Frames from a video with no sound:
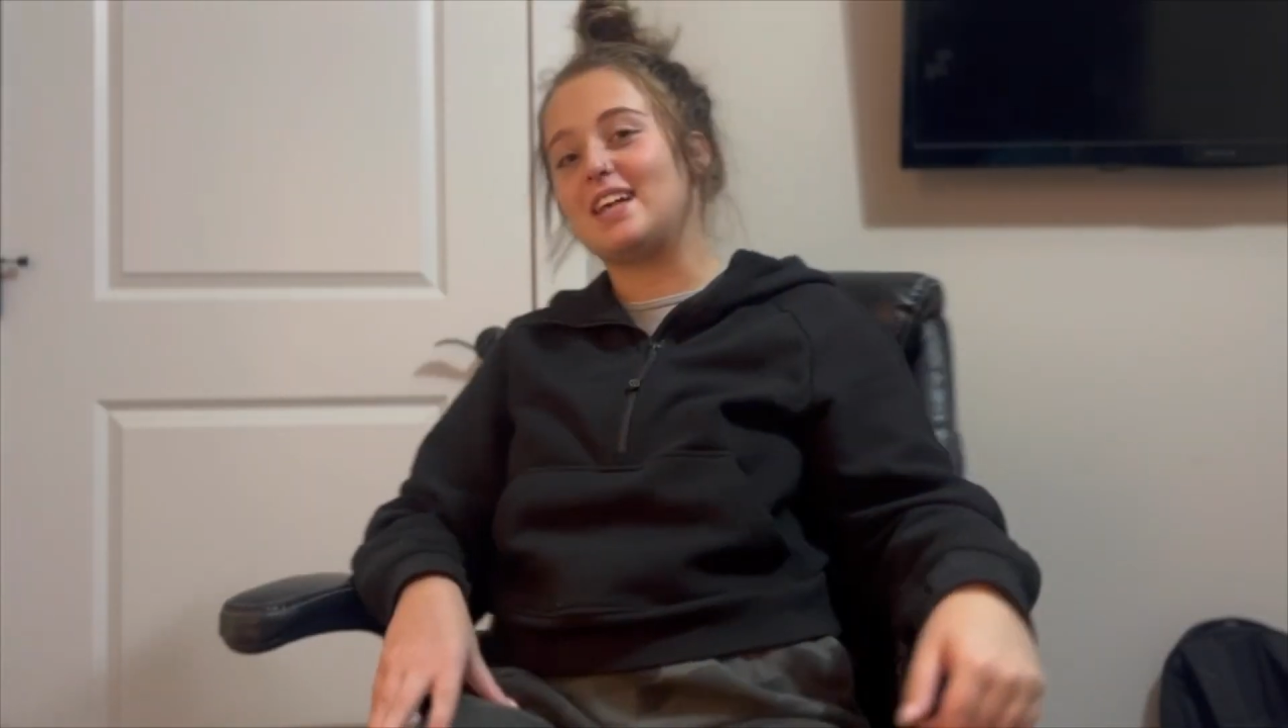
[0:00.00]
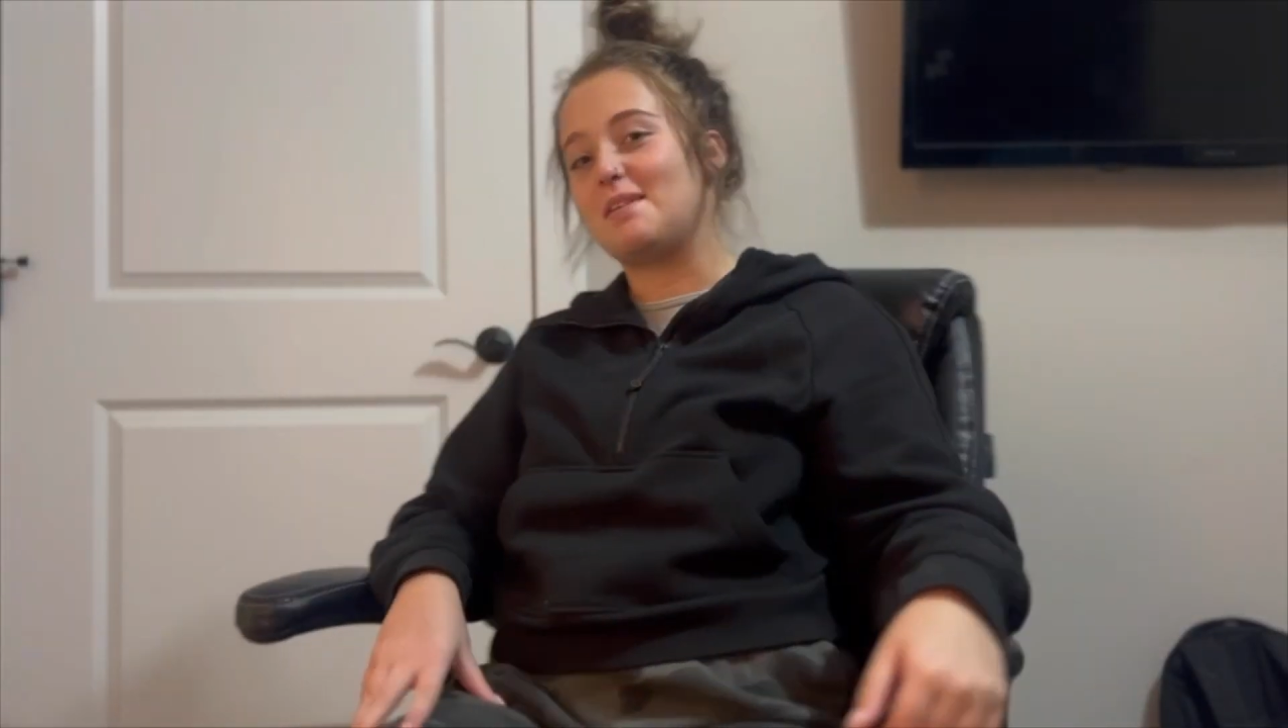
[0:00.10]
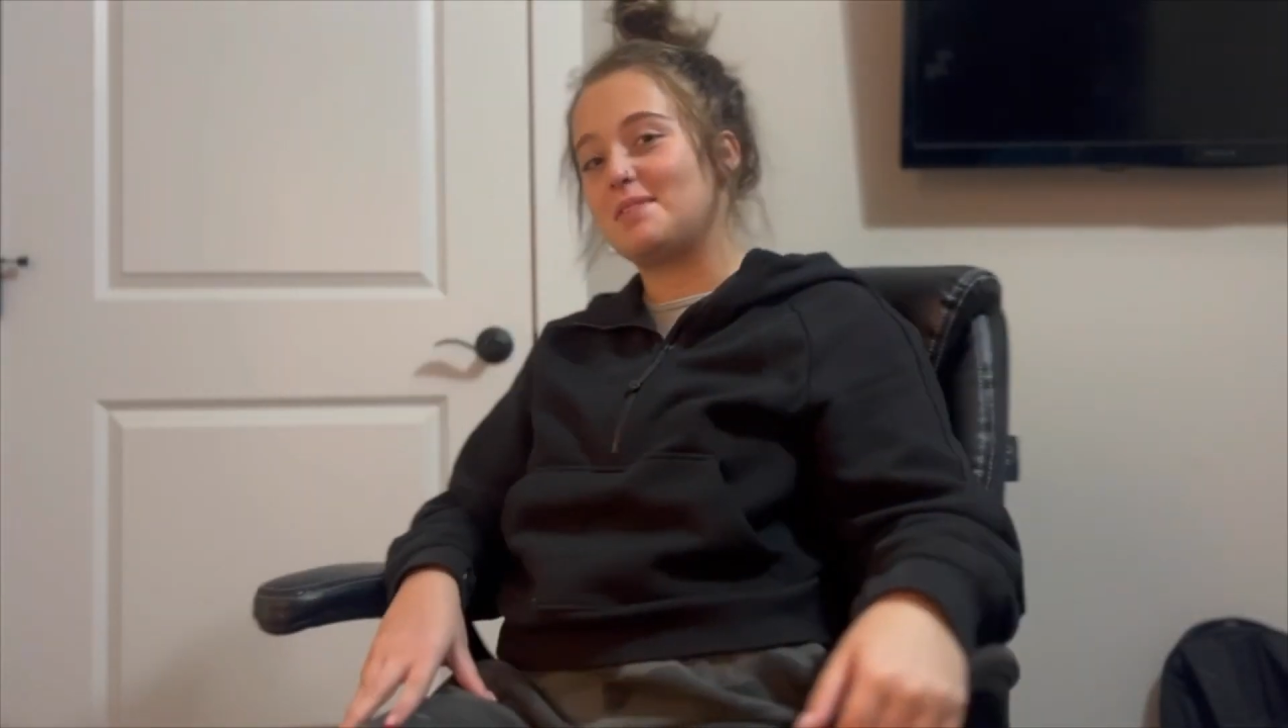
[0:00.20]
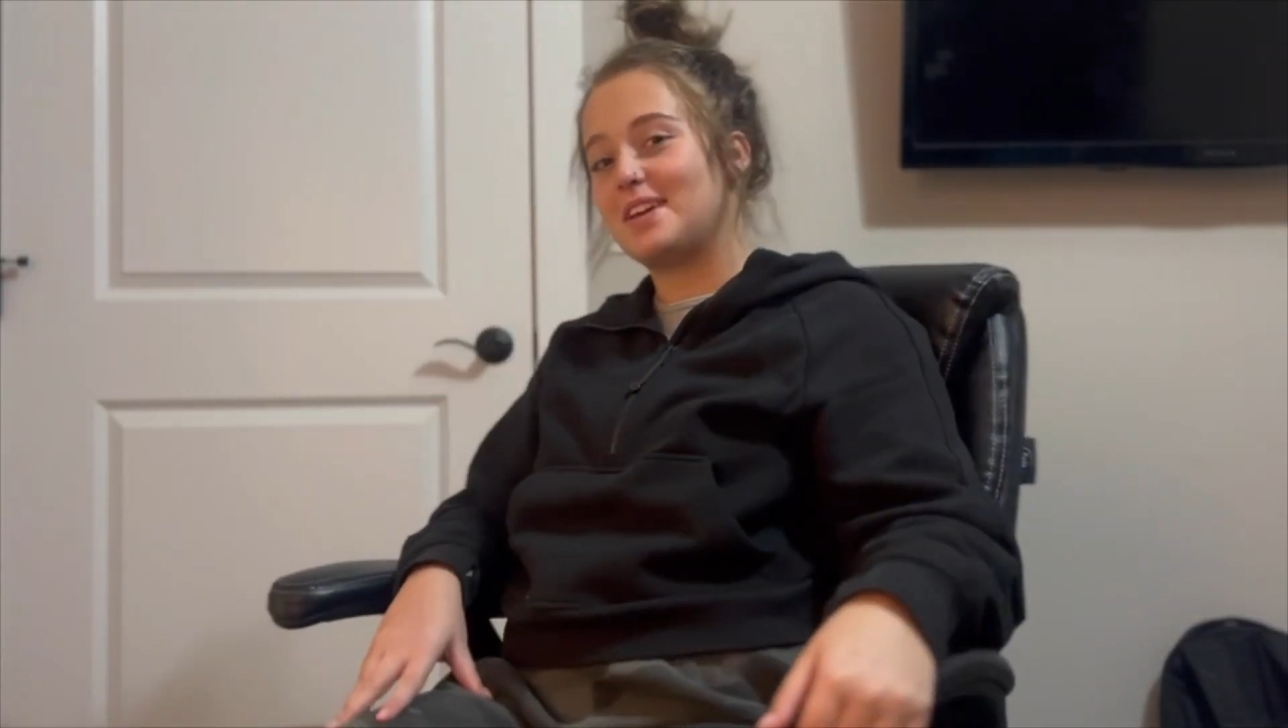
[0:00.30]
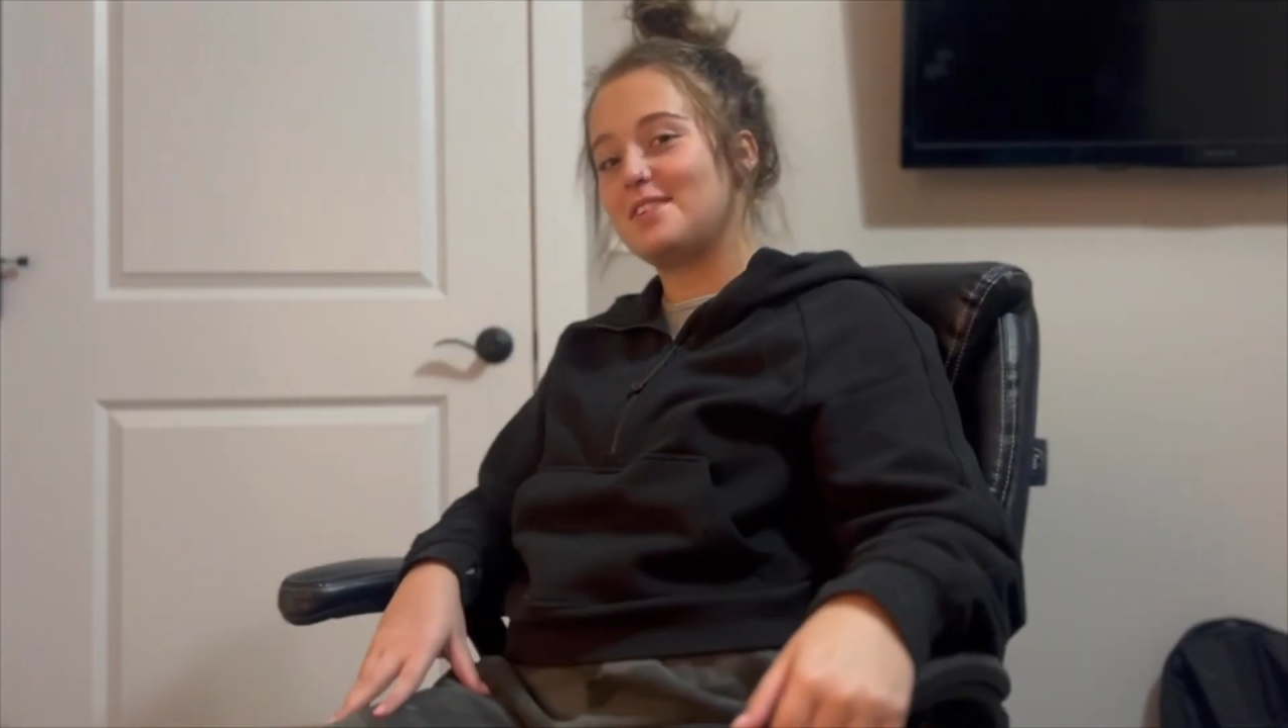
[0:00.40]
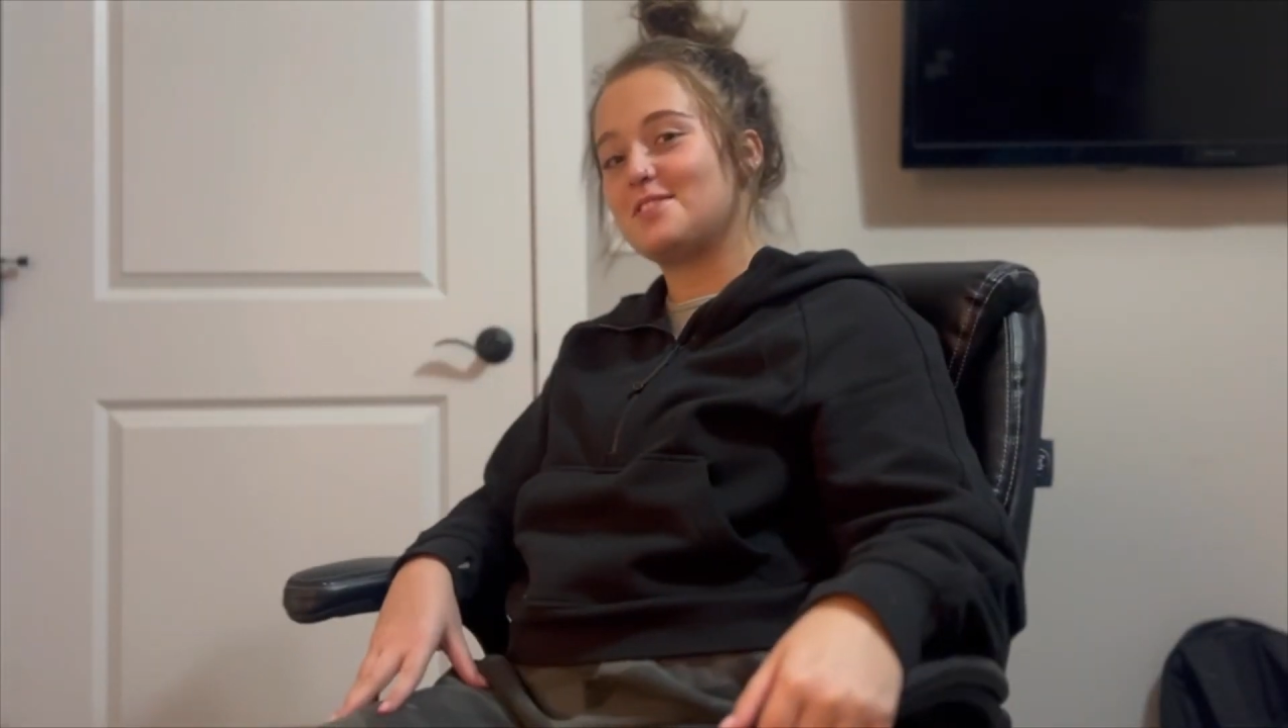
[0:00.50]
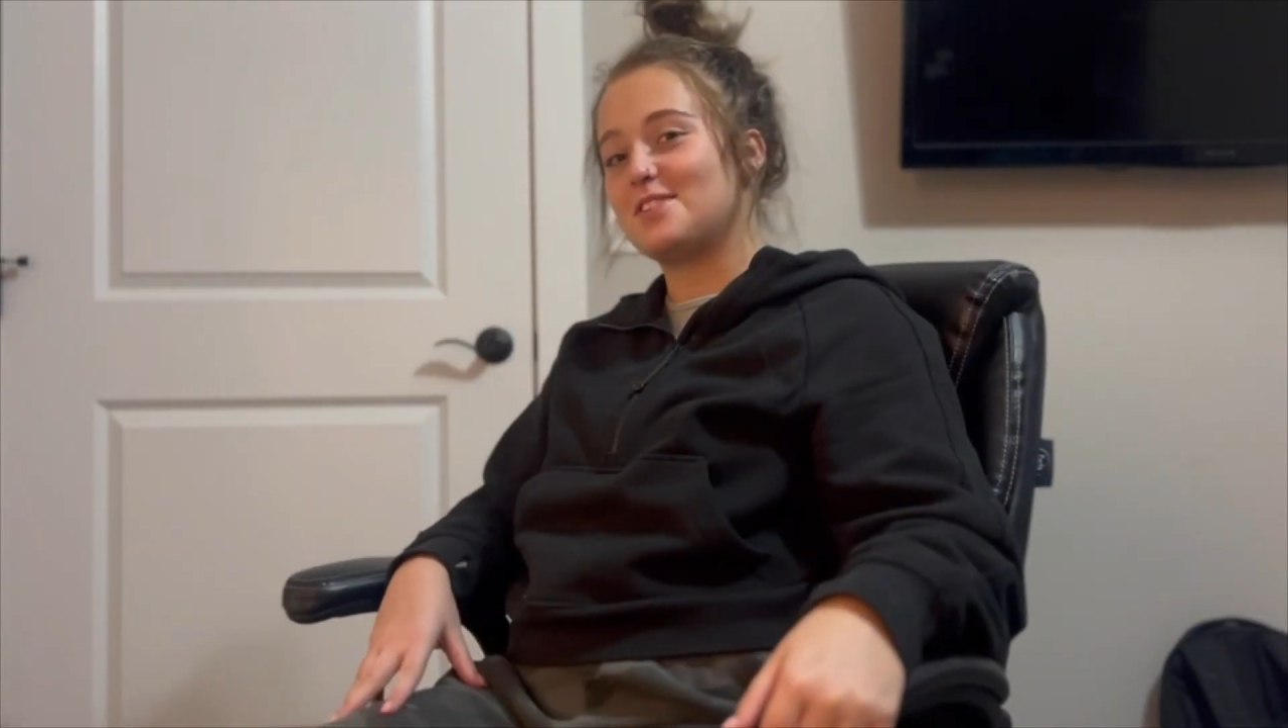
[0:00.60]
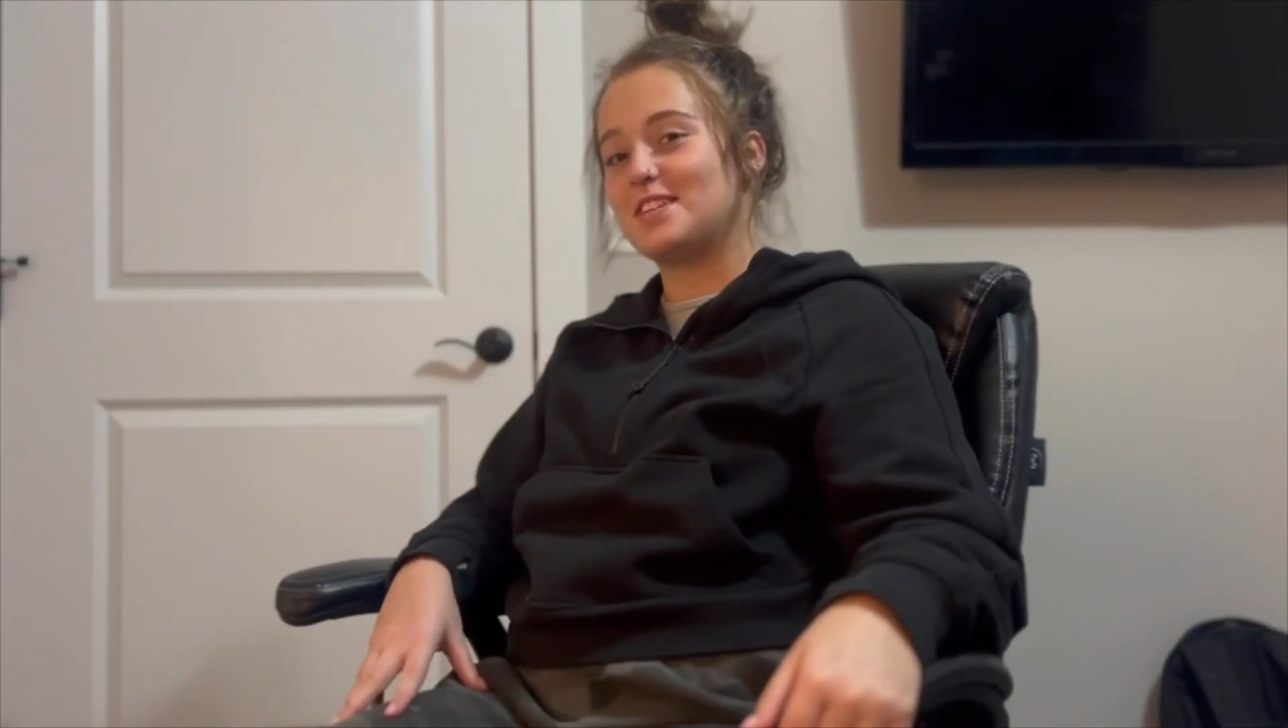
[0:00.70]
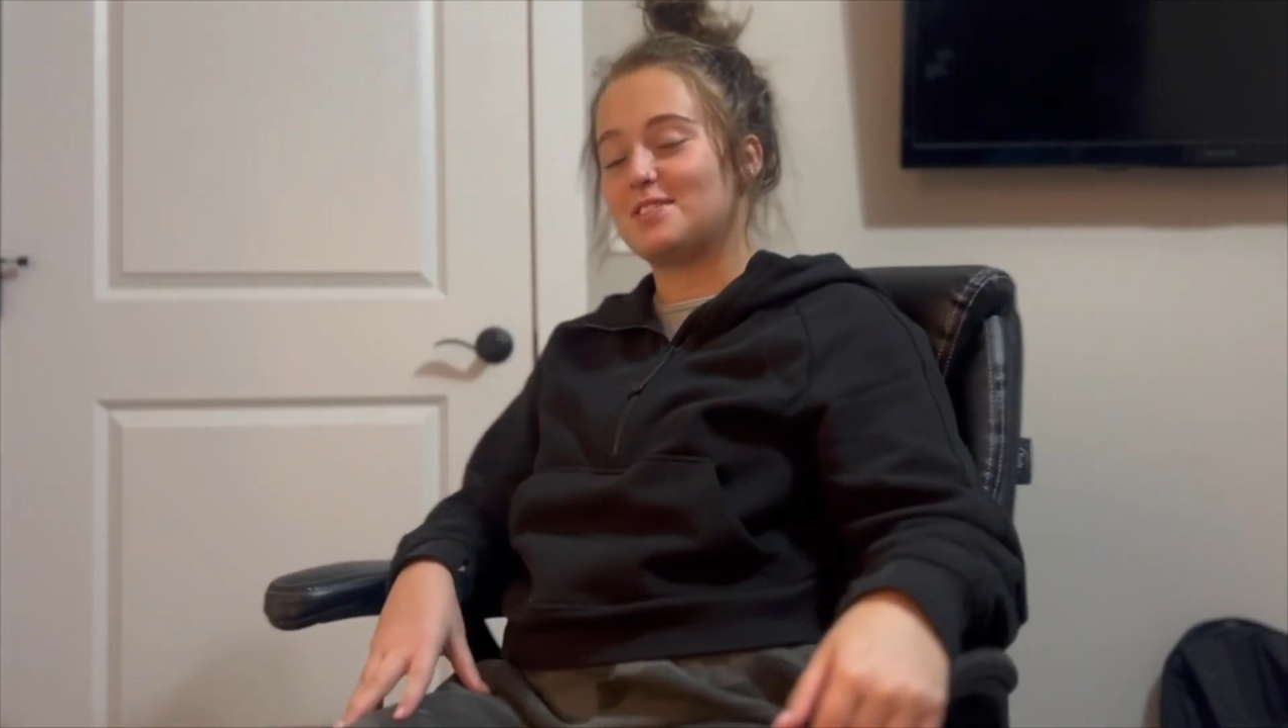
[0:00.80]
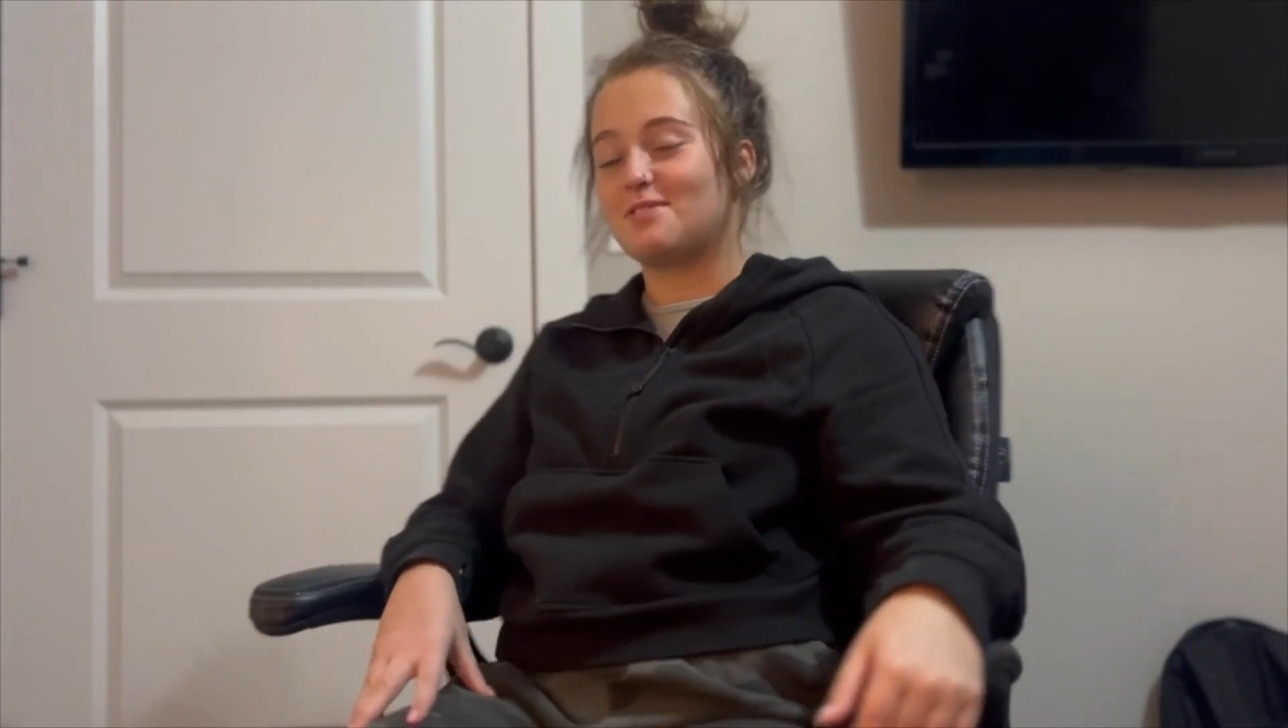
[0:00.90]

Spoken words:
Abigail Grace